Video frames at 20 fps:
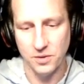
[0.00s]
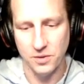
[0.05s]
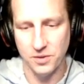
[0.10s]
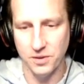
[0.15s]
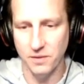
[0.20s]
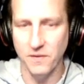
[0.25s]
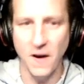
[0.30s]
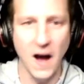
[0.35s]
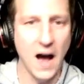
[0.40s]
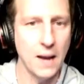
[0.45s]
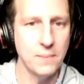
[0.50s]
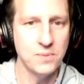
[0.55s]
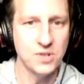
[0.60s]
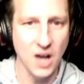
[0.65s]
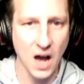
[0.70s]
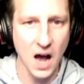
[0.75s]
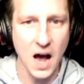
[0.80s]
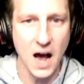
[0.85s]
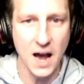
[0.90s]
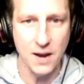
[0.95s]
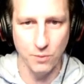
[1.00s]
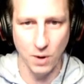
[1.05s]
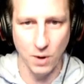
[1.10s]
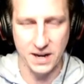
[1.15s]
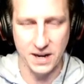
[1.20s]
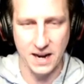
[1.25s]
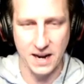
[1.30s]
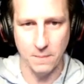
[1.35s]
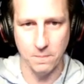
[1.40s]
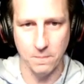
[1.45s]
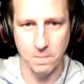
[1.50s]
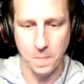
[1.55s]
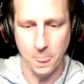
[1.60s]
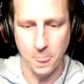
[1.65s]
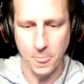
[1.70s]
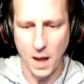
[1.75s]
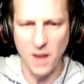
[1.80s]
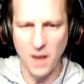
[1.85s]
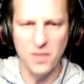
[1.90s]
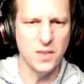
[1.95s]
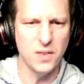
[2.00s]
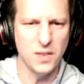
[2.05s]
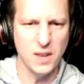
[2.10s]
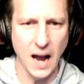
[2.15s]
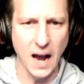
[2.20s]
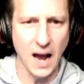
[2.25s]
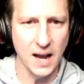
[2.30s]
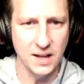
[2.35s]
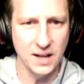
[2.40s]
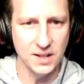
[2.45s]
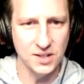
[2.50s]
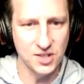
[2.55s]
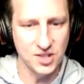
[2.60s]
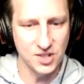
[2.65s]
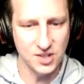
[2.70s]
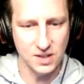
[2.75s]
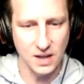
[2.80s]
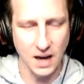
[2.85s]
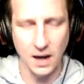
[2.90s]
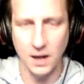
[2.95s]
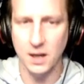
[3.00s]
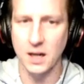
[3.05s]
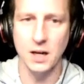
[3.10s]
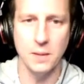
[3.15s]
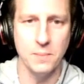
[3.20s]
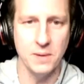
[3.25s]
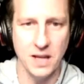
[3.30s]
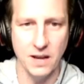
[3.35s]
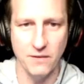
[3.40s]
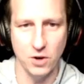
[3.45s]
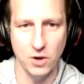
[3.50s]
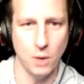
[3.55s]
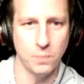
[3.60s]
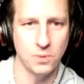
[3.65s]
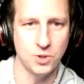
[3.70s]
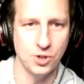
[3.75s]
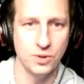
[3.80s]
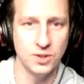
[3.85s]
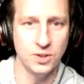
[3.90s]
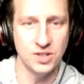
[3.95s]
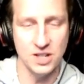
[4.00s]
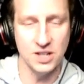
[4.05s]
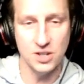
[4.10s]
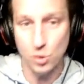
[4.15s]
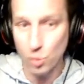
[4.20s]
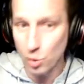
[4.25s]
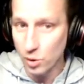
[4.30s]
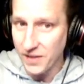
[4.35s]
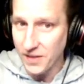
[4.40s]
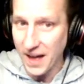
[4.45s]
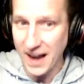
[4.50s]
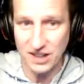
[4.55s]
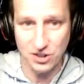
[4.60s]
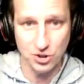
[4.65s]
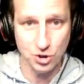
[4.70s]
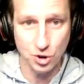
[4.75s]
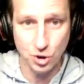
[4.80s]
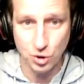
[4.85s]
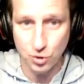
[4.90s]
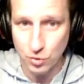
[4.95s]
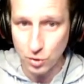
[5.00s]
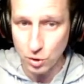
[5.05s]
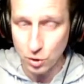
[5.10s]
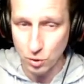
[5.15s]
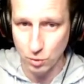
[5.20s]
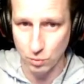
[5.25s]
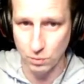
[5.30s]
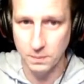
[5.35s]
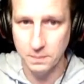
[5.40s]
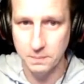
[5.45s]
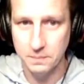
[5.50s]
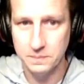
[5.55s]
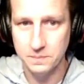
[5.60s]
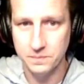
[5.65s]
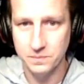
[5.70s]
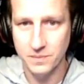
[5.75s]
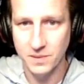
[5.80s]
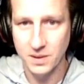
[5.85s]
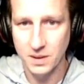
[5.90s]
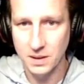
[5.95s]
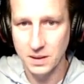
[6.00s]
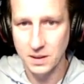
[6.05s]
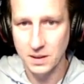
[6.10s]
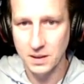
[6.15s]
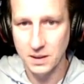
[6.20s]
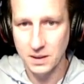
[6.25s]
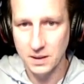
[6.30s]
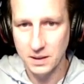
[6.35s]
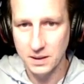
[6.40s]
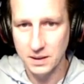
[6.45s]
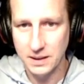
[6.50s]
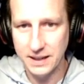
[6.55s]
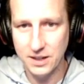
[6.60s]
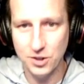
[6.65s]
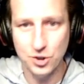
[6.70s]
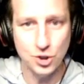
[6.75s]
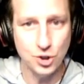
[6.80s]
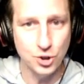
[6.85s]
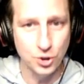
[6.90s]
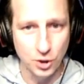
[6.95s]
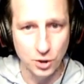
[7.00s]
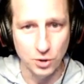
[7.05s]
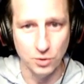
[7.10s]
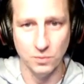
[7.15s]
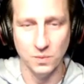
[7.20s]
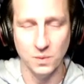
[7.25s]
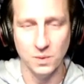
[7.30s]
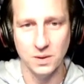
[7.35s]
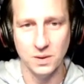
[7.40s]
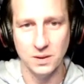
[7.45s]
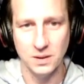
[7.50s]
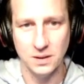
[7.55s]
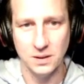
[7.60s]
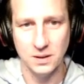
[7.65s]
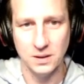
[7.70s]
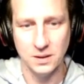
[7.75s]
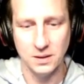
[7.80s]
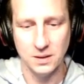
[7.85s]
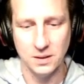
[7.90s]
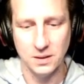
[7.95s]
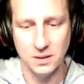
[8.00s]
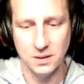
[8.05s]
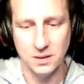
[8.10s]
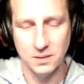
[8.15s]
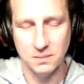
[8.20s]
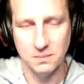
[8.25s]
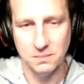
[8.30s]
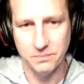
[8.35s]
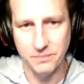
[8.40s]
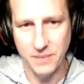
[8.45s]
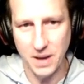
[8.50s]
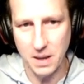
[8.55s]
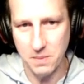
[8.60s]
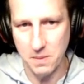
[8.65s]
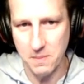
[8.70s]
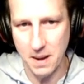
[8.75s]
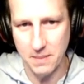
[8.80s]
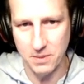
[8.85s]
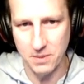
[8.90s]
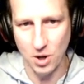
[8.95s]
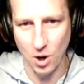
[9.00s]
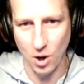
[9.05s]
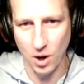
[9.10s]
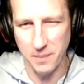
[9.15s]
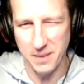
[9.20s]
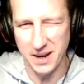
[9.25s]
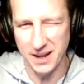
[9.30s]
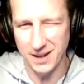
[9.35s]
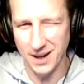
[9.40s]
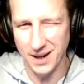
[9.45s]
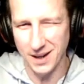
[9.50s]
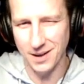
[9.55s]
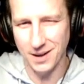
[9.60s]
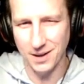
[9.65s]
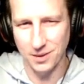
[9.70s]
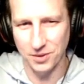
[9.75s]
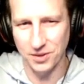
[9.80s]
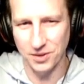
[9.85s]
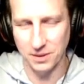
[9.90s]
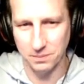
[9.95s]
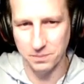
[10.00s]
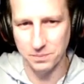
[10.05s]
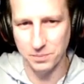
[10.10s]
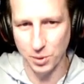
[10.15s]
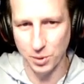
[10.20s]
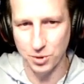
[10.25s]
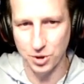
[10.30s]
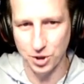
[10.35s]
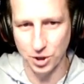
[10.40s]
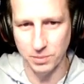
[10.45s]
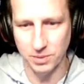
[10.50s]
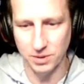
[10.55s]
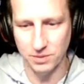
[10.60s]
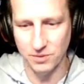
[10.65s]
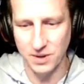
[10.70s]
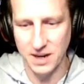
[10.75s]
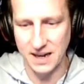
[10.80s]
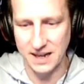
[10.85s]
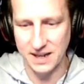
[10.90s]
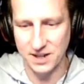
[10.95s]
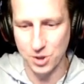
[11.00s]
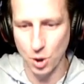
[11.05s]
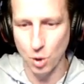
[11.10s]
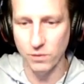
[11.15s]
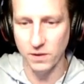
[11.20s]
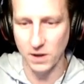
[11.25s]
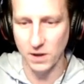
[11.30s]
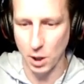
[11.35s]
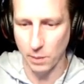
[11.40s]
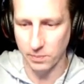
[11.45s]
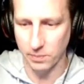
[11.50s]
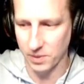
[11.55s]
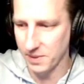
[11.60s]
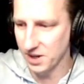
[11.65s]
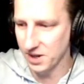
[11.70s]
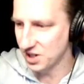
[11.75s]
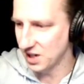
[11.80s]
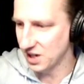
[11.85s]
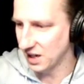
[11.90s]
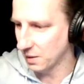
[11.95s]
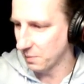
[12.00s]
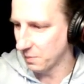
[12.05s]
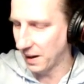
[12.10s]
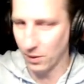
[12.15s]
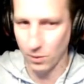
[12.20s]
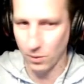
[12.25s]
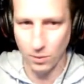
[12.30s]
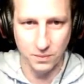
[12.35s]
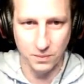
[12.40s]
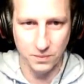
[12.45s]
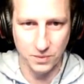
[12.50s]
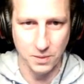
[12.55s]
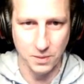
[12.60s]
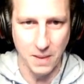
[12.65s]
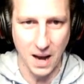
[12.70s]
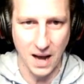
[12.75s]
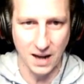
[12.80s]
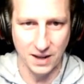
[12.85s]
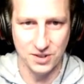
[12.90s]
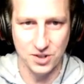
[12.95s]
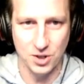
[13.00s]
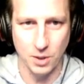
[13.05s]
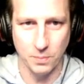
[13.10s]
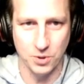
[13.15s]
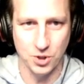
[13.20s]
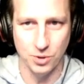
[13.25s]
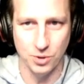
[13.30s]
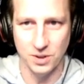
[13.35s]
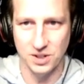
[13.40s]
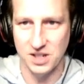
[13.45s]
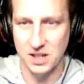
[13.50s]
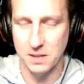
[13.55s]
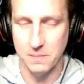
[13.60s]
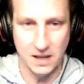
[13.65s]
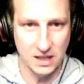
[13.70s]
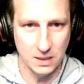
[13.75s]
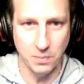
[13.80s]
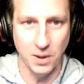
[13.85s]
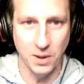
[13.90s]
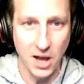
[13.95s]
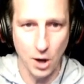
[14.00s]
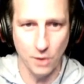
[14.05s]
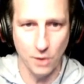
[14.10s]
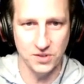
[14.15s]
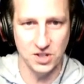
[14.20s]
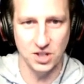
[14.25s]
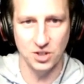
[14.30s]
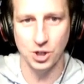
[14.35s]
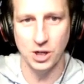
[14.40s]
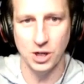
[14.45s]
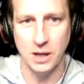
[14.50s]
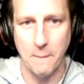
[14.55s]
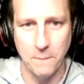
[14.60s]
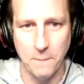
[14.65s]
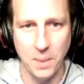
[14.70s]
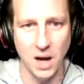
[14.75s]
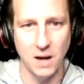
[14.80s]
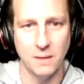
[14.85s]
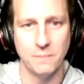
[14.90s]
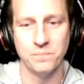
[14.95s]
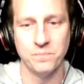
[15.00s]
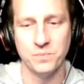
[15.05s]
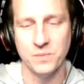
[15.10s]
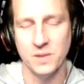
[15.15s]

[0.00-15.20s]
the vibes are high right now and that guys are going to be given opportunities. All of that is true. It is true. Maybe not. I don't think Bruce Sherman really is overly optimistic about the Marlins' opportunity to make the playoffs this year. But